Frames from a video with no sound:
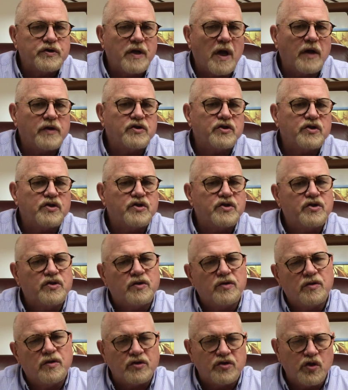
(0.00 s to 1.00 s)
not just
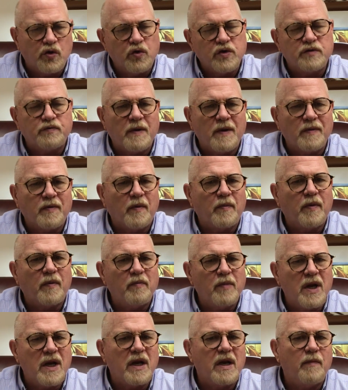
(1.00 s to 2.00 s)
the Jewish people, but
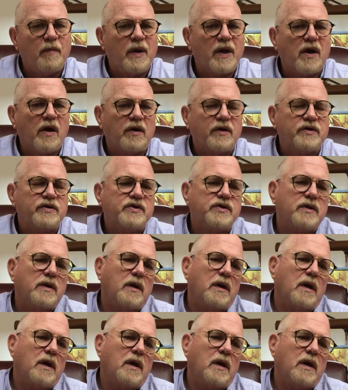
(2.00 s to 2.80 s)
many, because